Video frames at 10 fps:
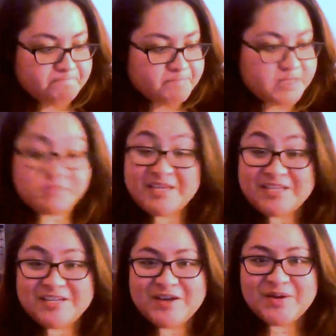Something
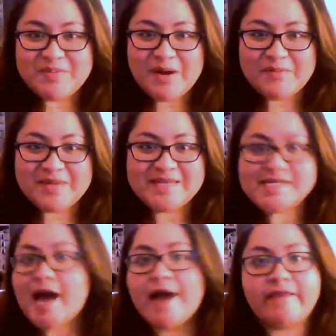to note about me is
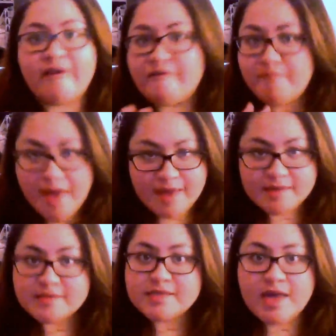I love
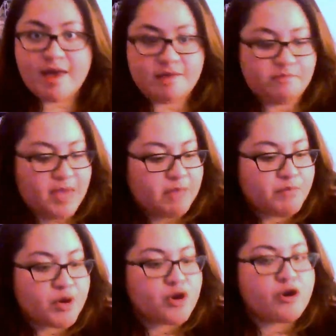pens and
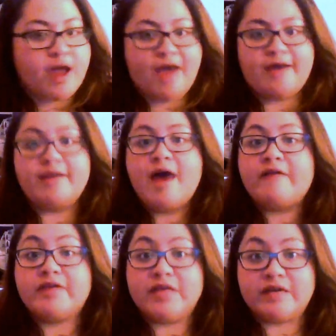paper and
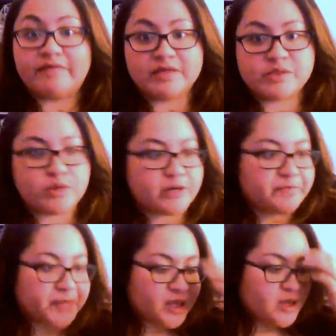everything of the sort.
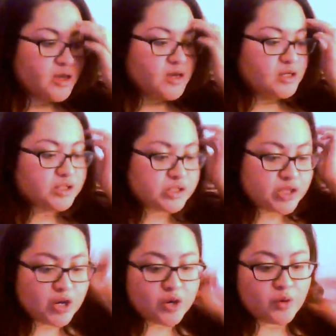
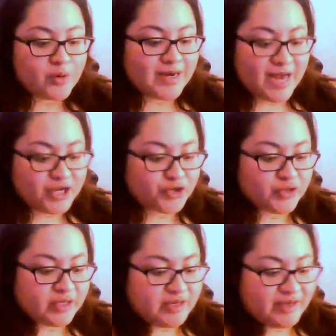So
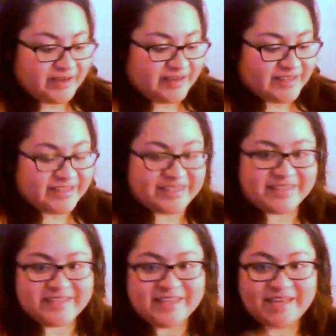naturally,
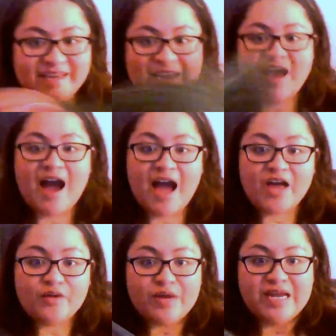I
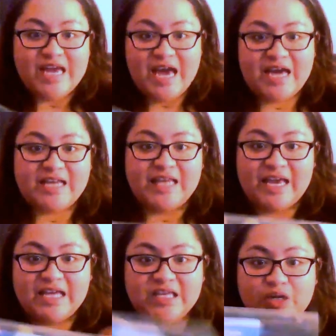already had
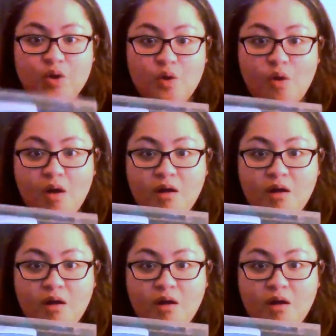like a little